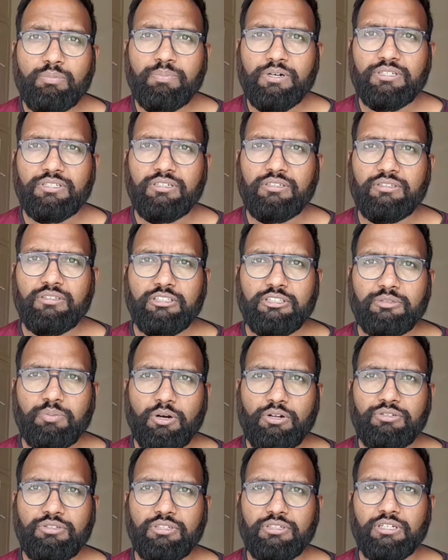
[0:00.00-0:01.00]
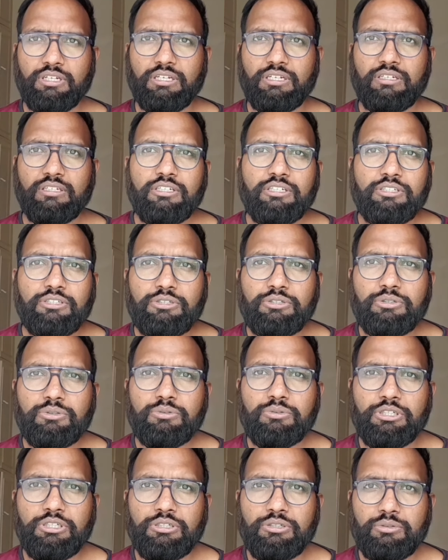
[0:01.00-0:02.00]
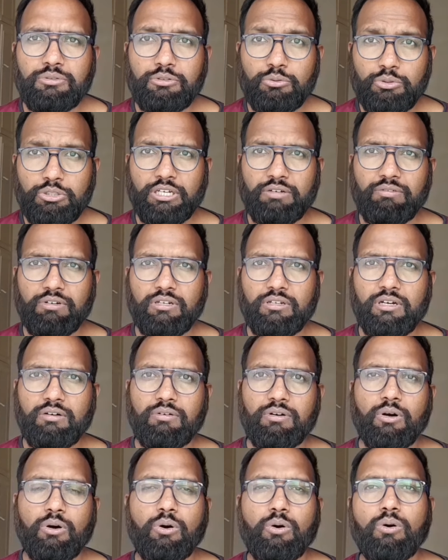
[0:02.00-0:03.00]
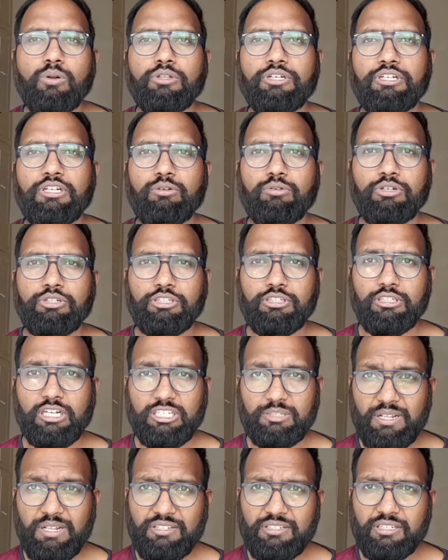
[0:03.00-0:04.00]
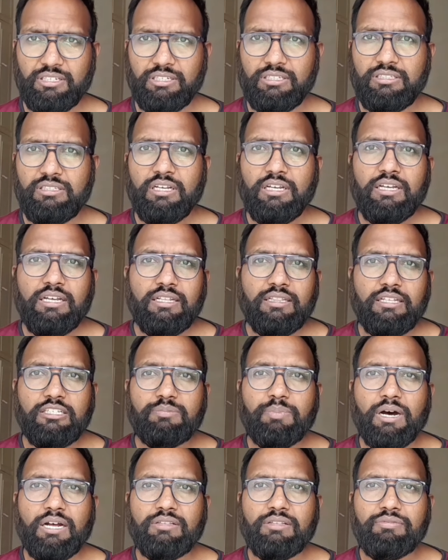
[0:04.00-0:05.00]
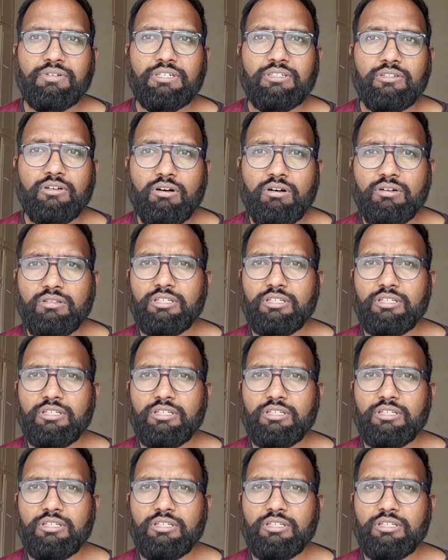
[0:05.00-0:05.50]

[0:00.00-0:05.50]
person sponsoring you into UK will cover all the relocation expenses. This pathway, not